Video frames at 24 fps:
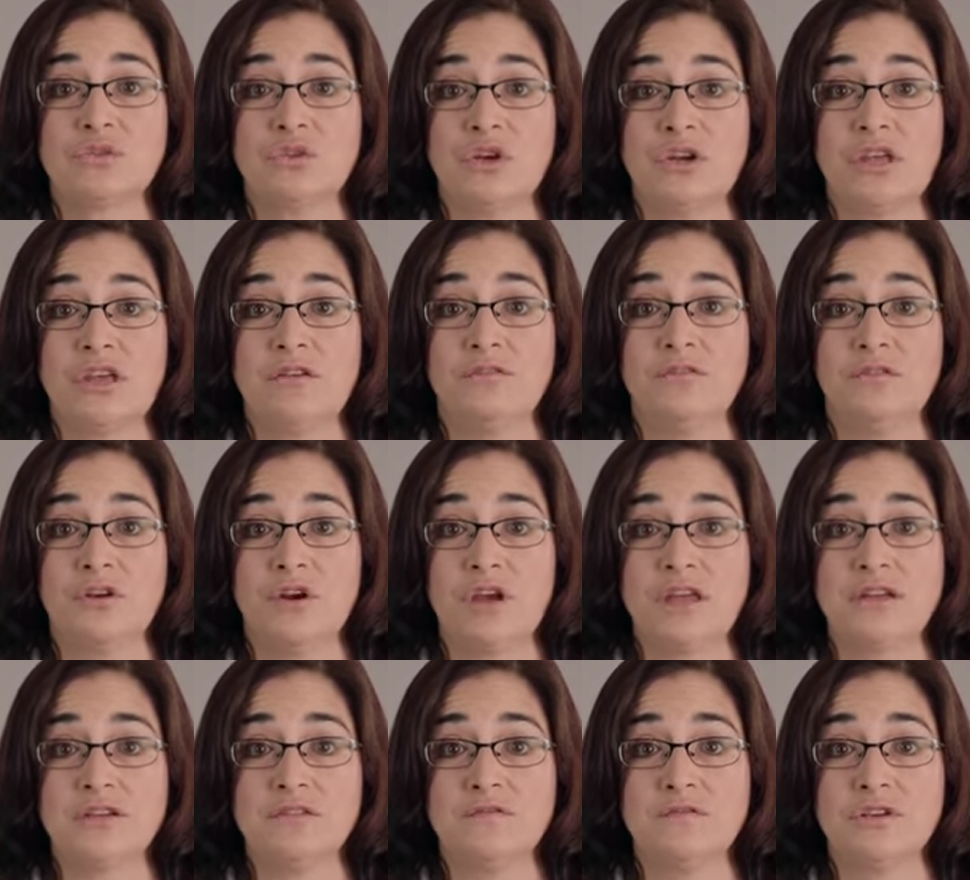looking for
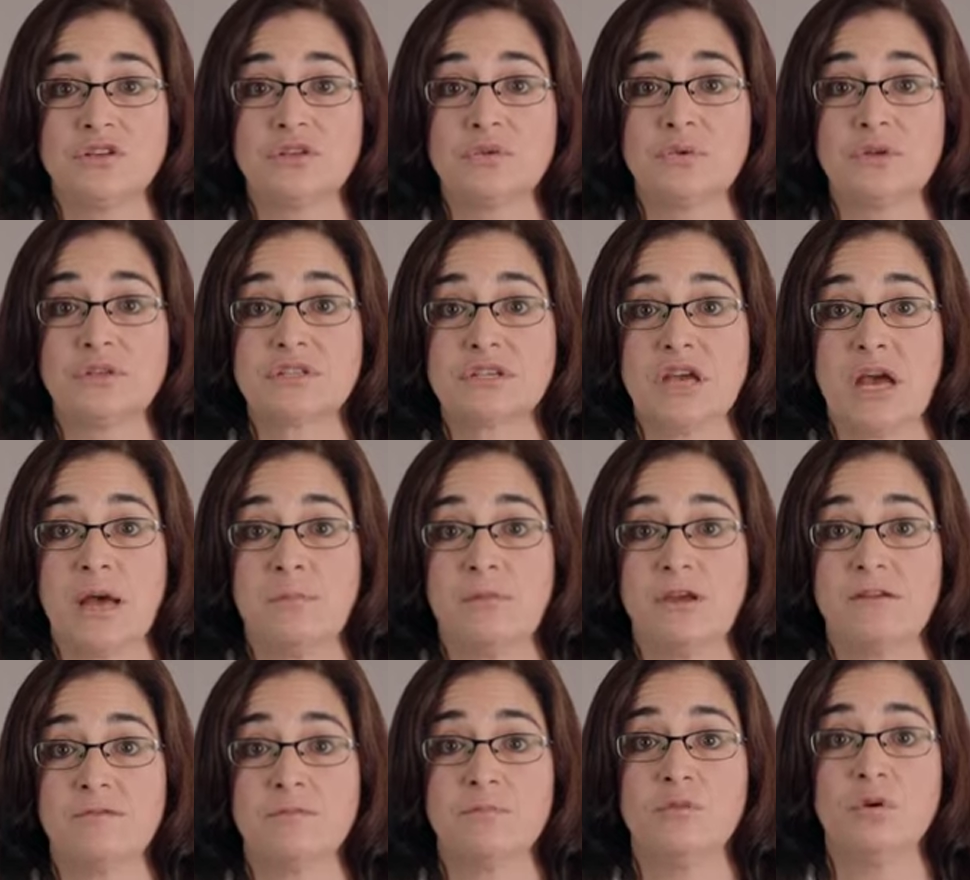individuals
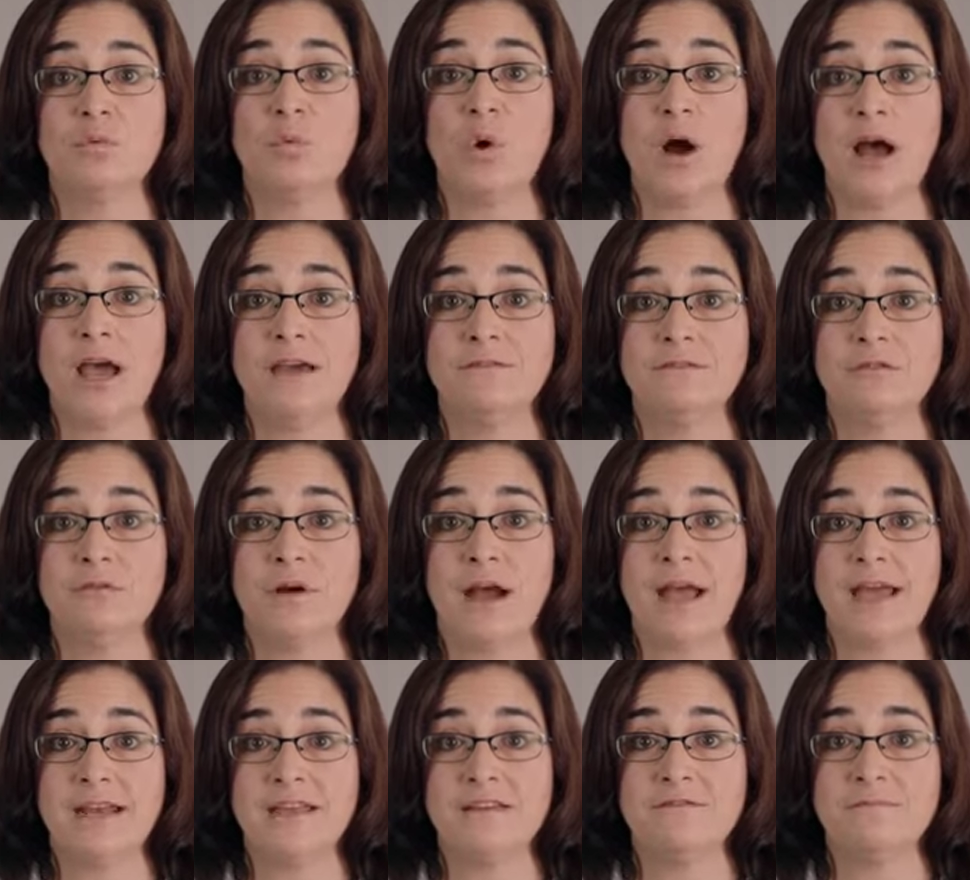coming from a wide
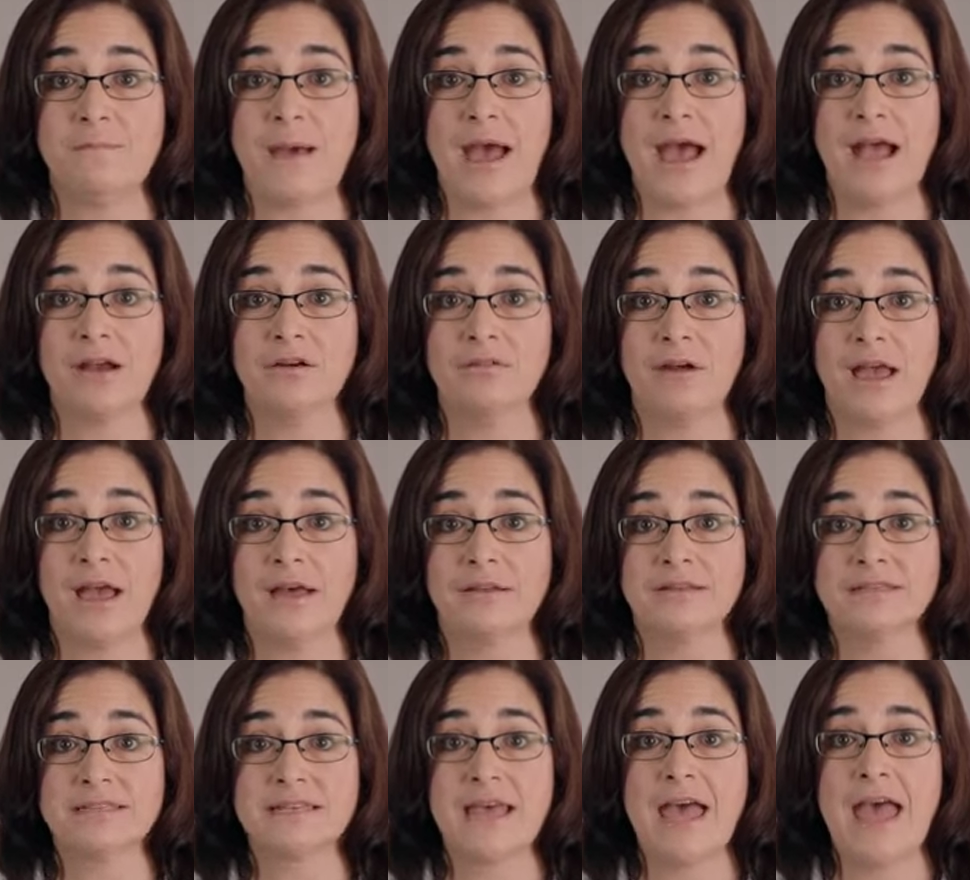variety of
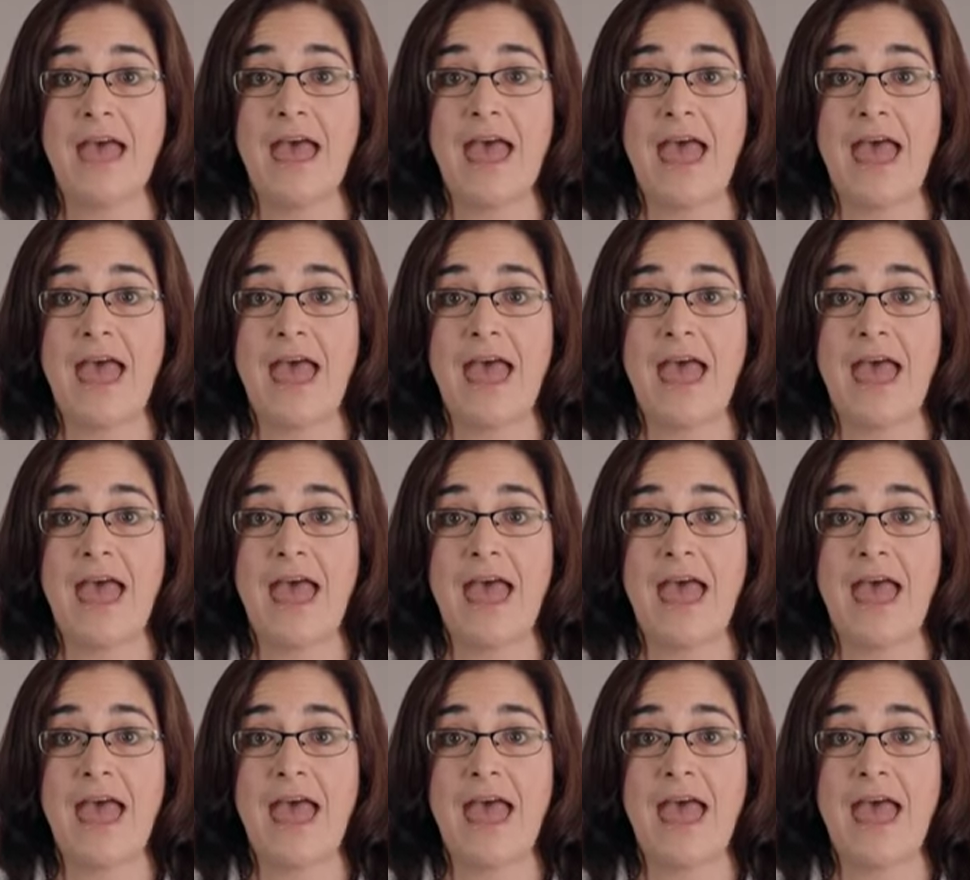backgrounds,